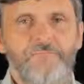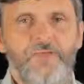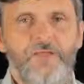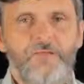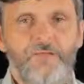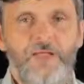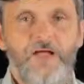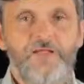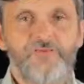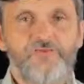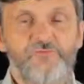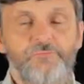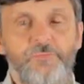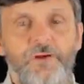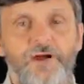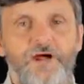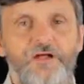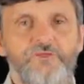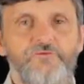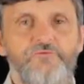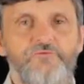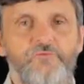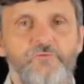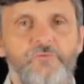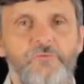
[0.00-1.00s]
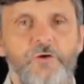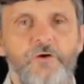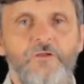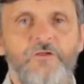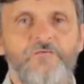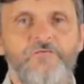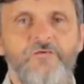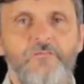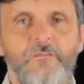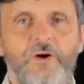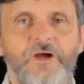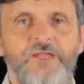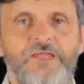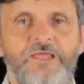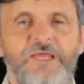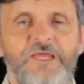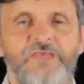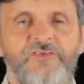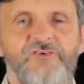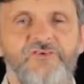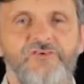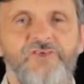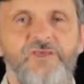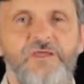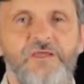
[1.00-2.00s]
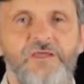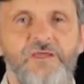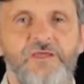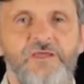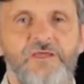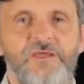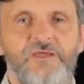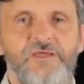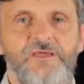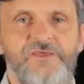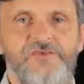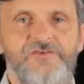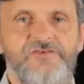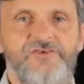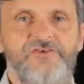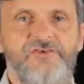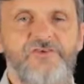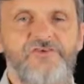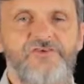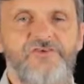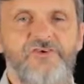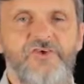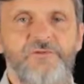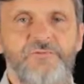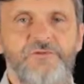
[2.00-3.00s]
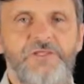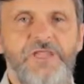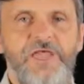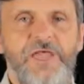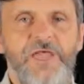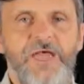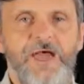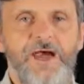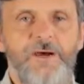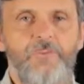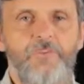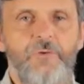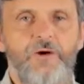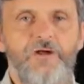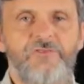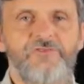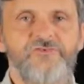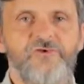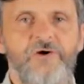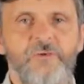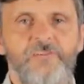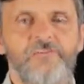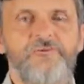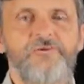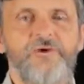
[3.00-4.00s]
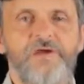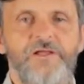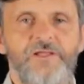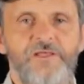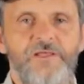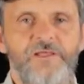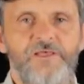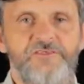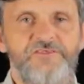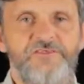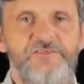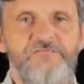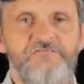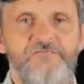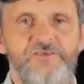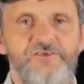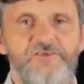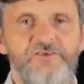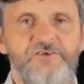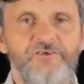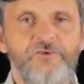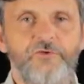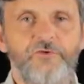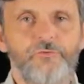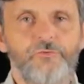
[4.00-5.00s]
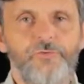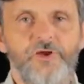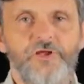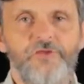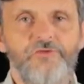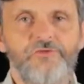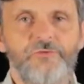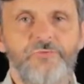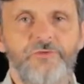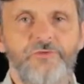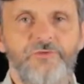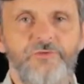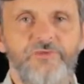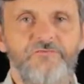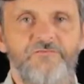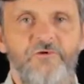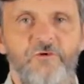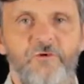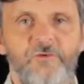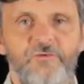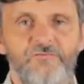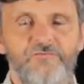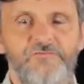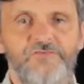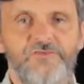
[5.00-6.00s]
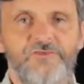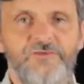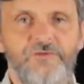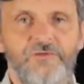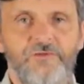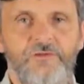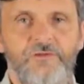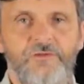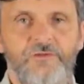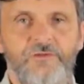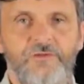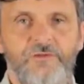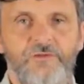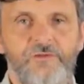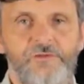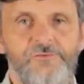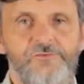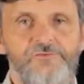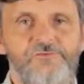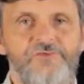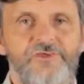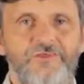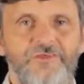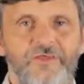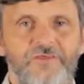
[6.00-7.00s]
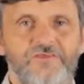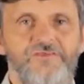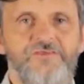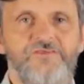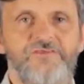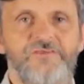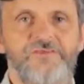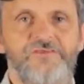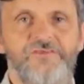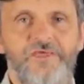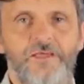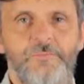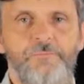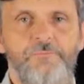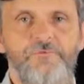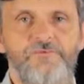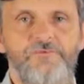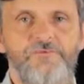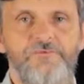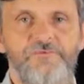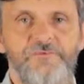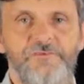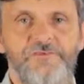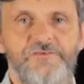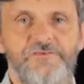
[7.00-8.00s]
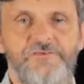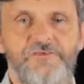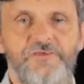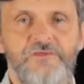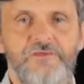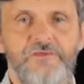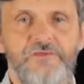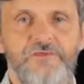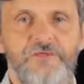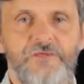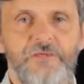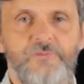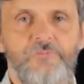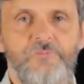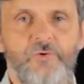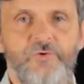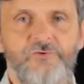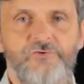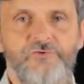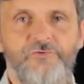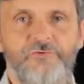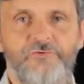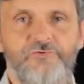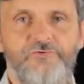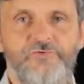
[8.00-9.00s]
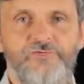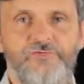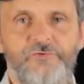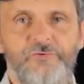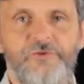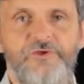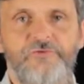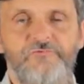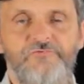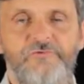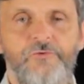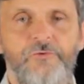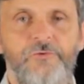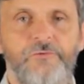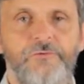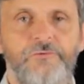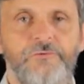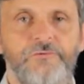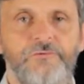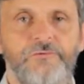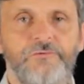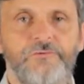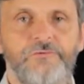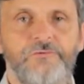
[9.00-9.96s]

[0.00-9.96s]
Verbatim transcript: A large part of the role of a mining engineer is to determine how mines operate as their physical arrangement evolves. You'll see lots of examples of this in modules 3 and 4.